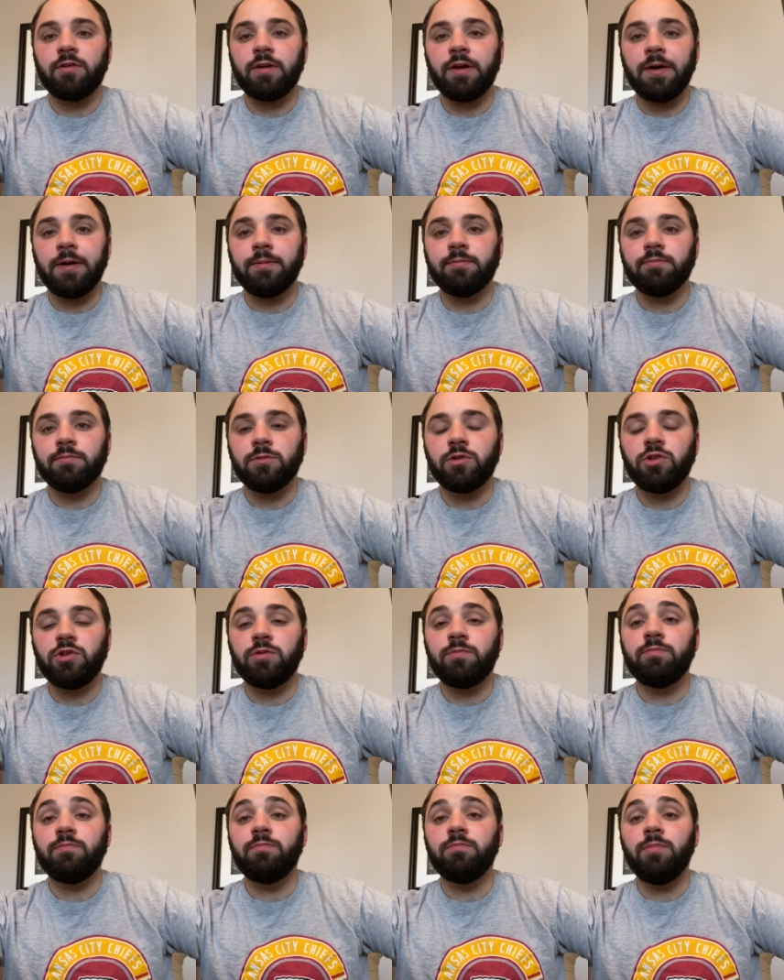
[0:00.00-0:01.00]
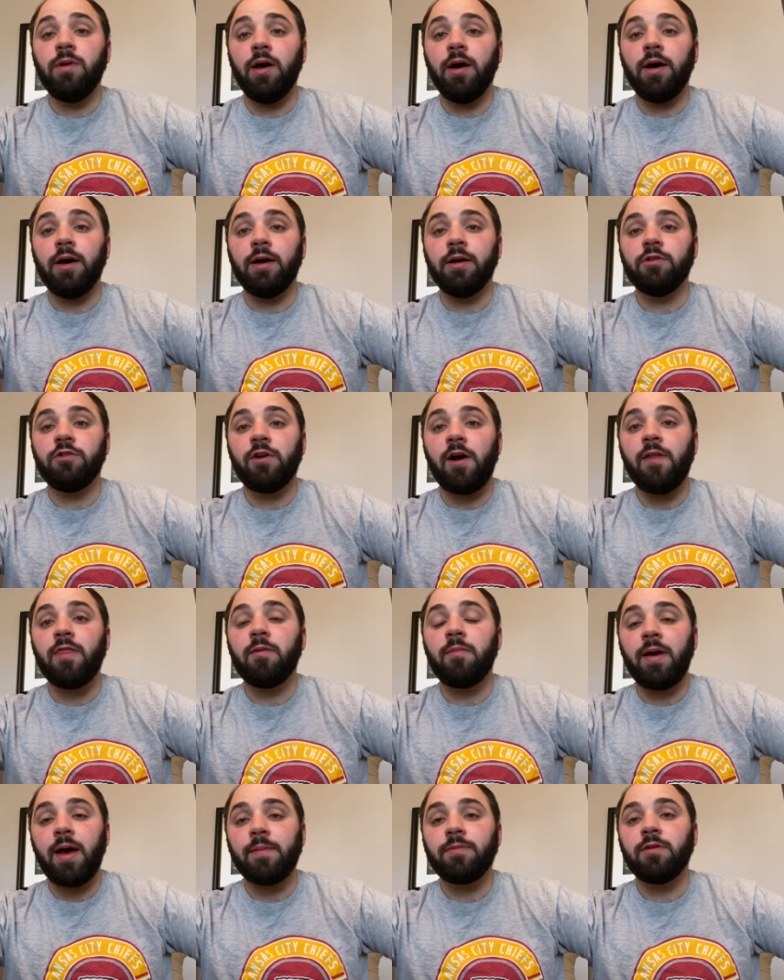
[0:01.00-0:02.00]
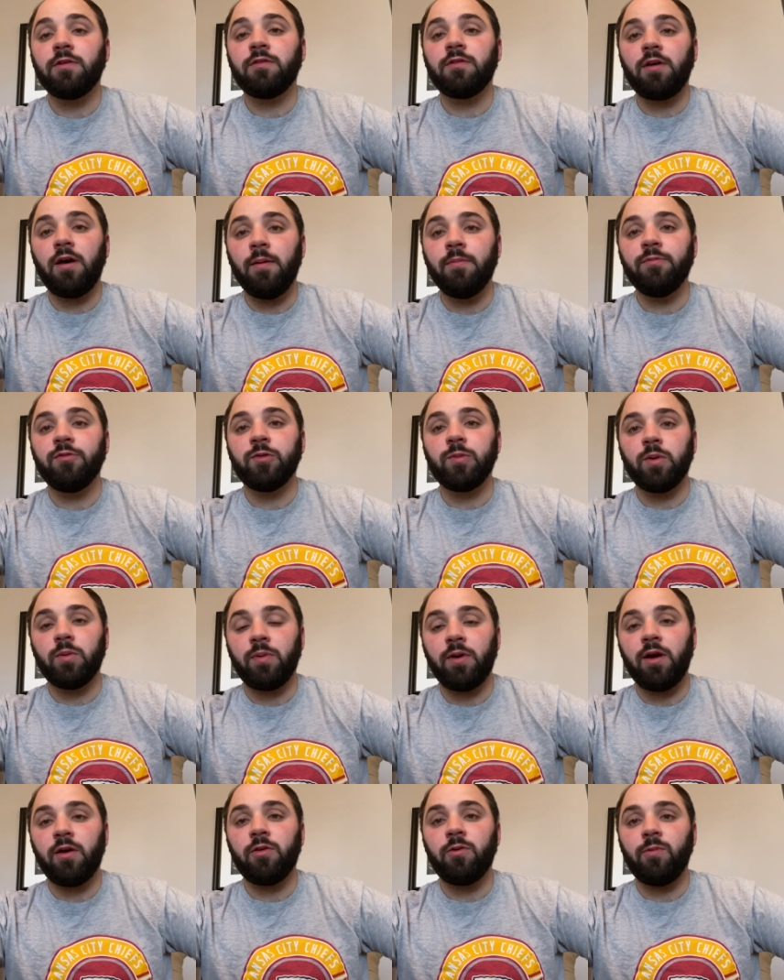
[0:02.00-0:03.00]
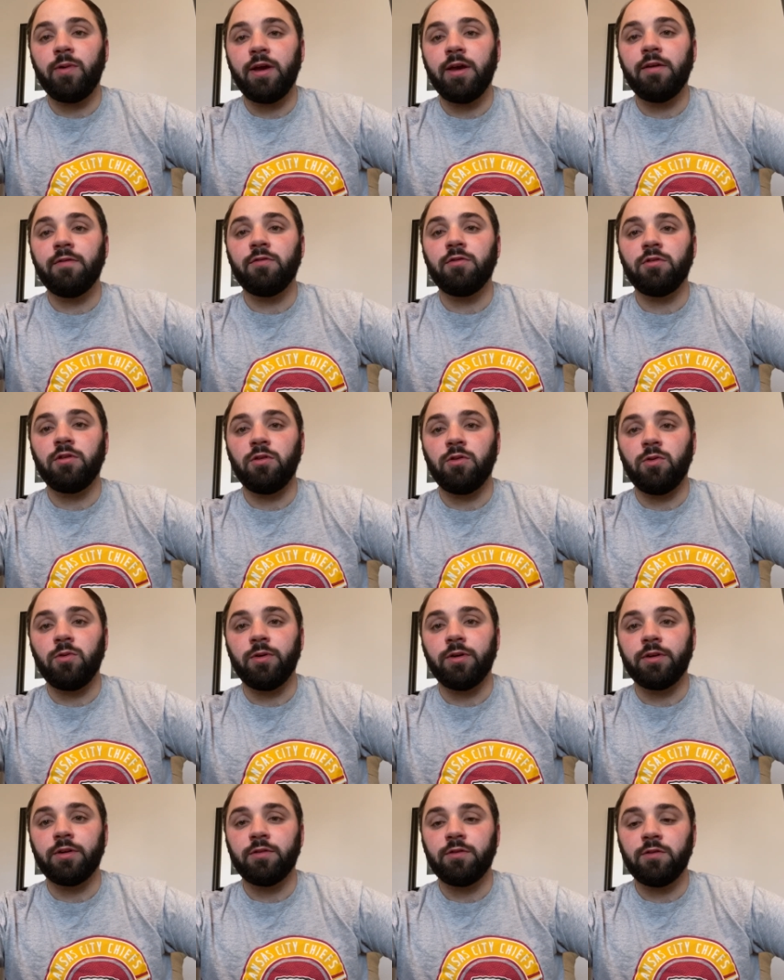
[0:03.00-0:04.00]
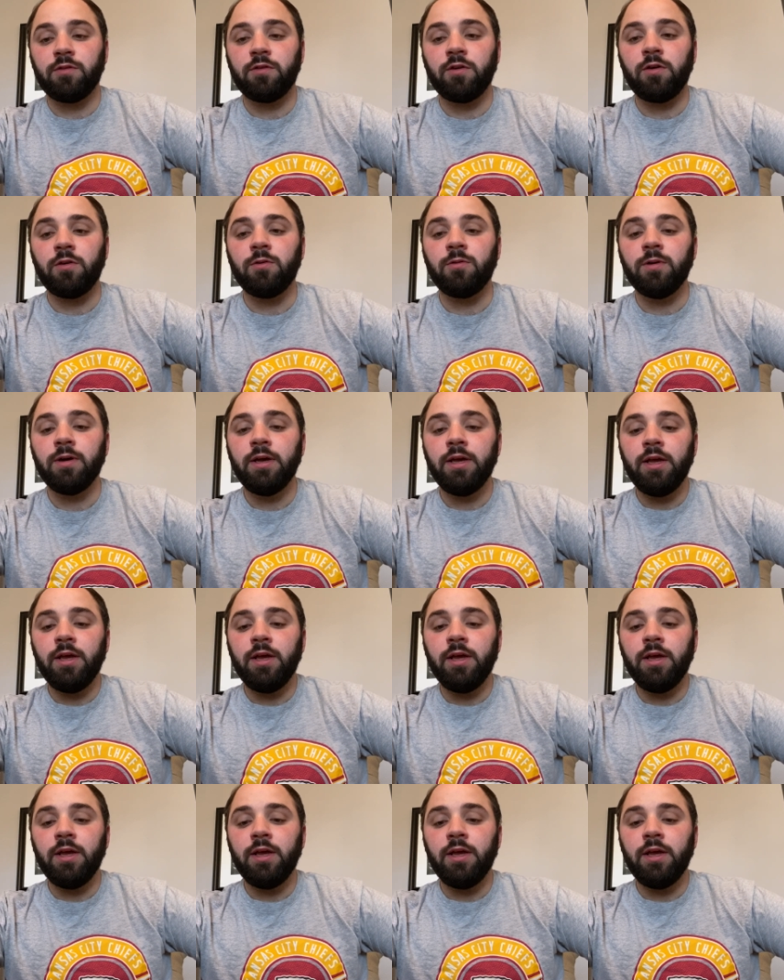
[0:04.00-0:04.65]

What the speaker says: John the Baptist comes to prepare the way for the Lord. And so,